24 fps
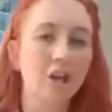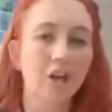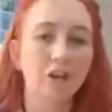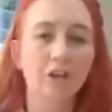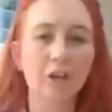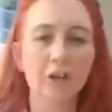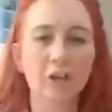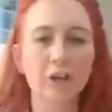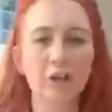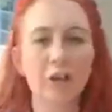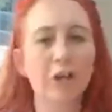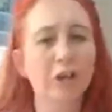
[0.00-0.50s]

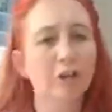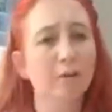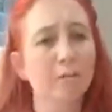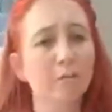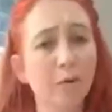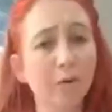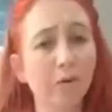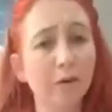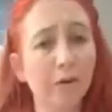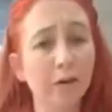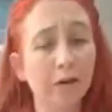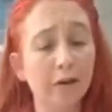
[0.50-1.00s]
You need to
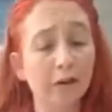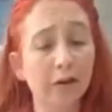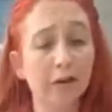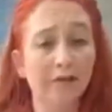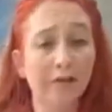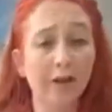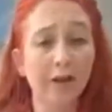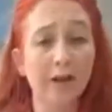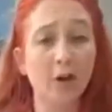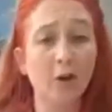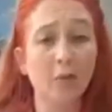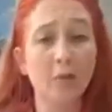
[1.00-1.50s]
move the
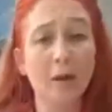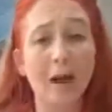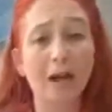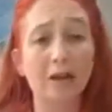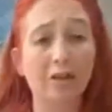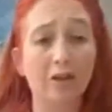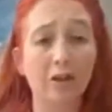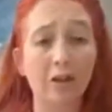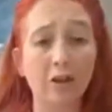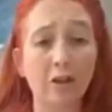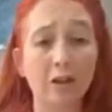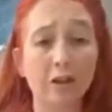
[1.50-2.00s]
video back
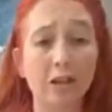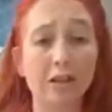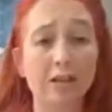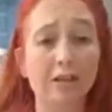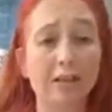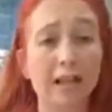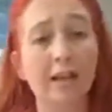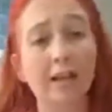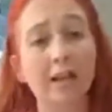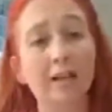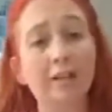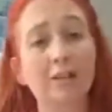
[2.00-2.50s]
thirteen
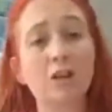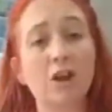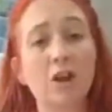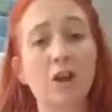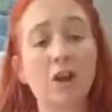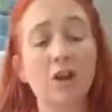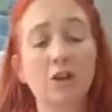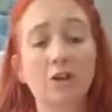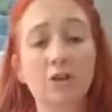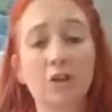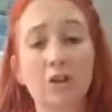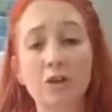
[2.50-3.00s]
seconds
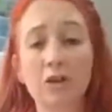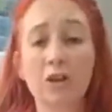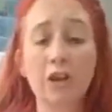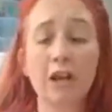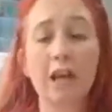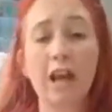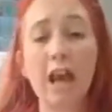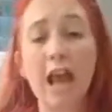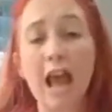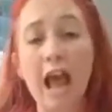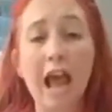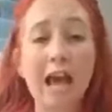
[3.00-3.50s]
so she
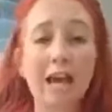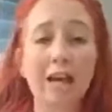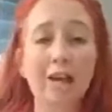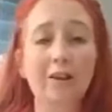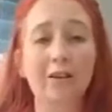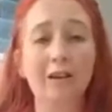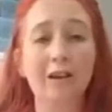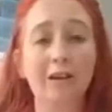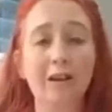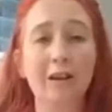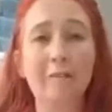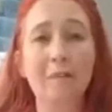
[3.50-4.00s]
can
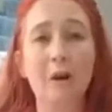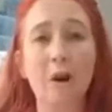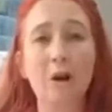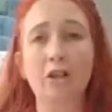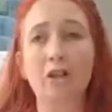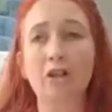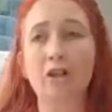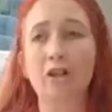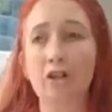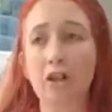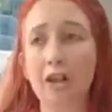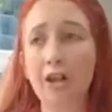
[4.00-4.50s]
accurately mark
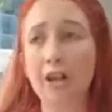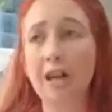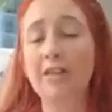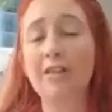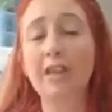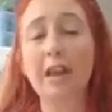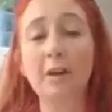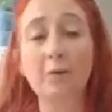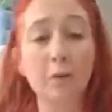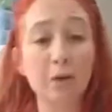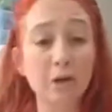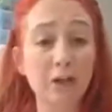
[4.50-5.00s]
the screen. And
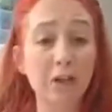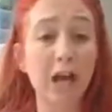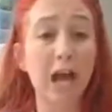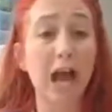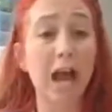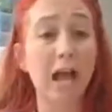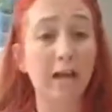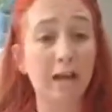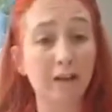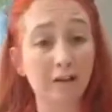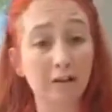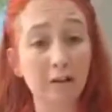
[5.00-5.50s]
then when she
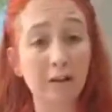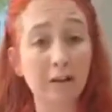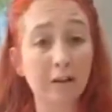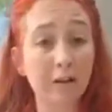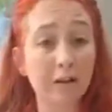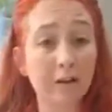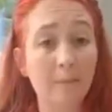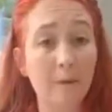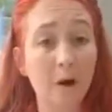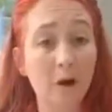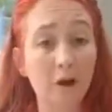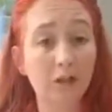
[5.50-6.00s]

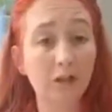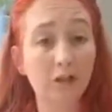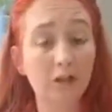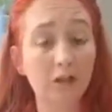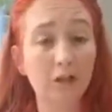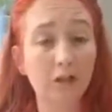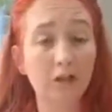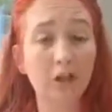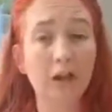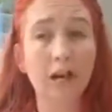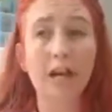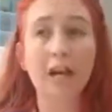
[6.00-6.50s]
accurately marks the
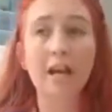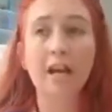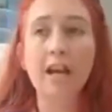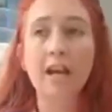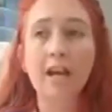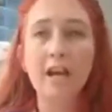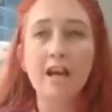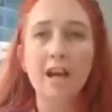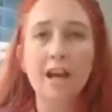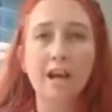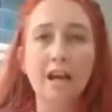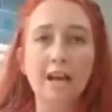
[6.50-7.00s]
screen,
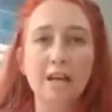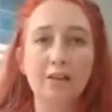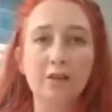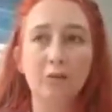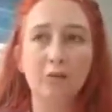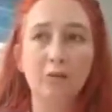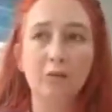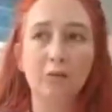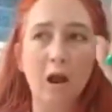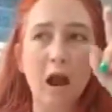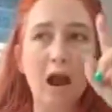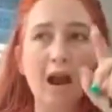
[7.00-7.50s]
it's
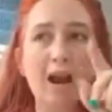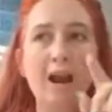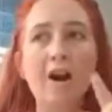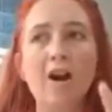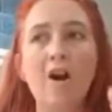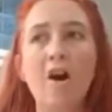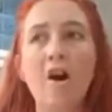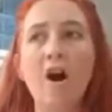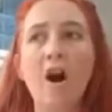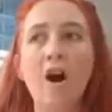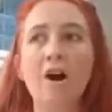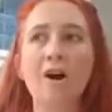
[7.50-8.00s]
right
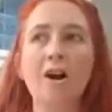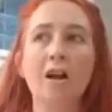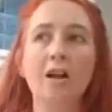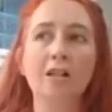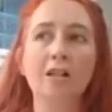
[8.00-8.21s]
on a